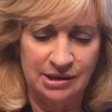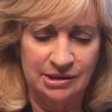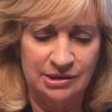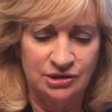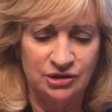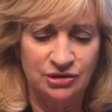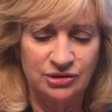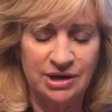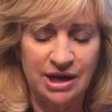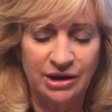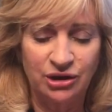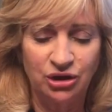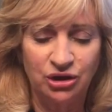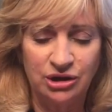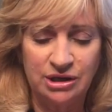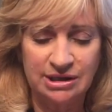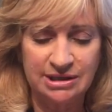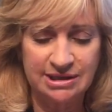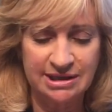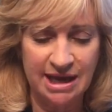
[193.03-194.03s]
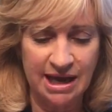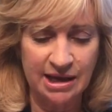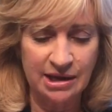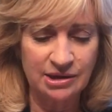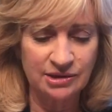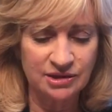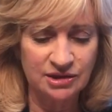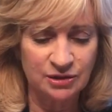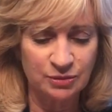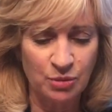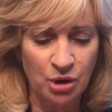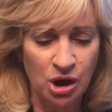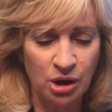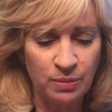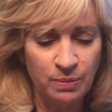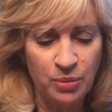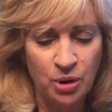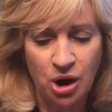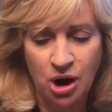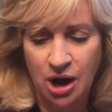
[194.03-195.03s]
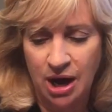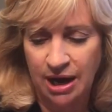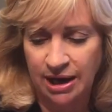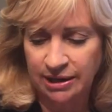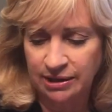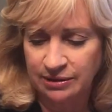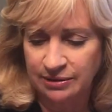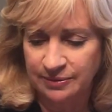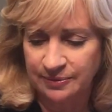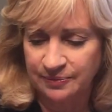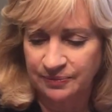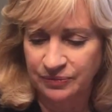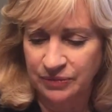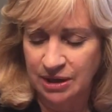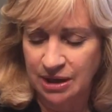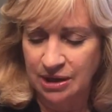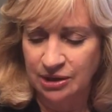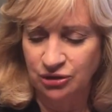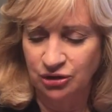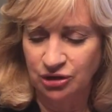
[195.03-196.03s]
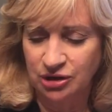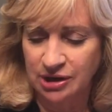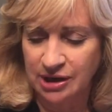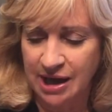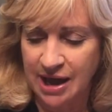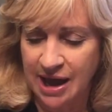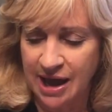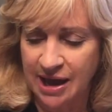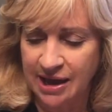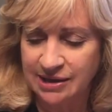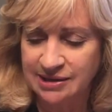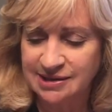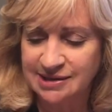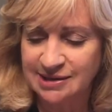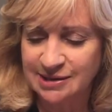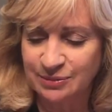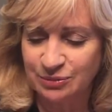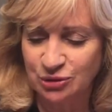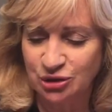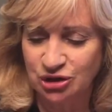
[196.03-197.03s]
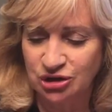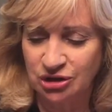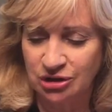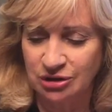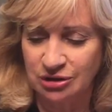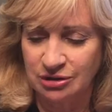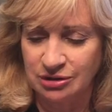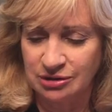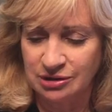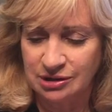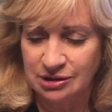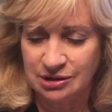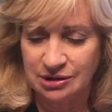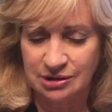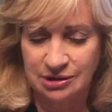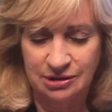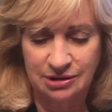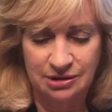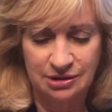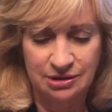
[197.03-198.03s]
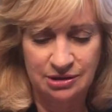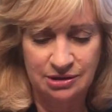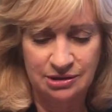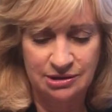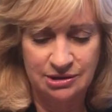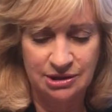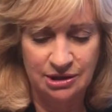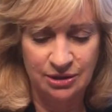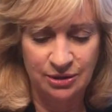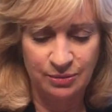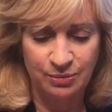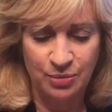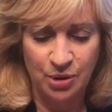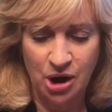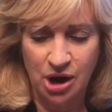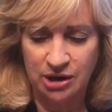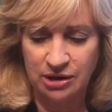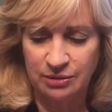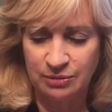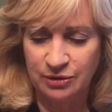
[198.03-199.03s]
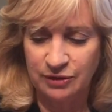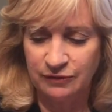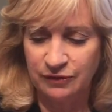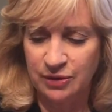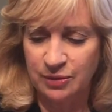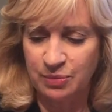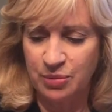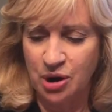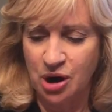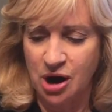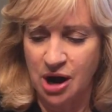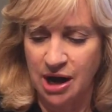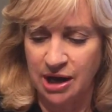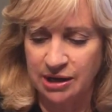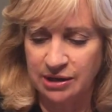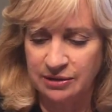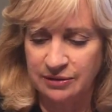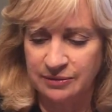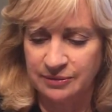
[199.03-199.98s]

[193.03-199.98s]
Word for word: So now you're going to take a small pot. You're going to add some dirt to the bottom of the pot.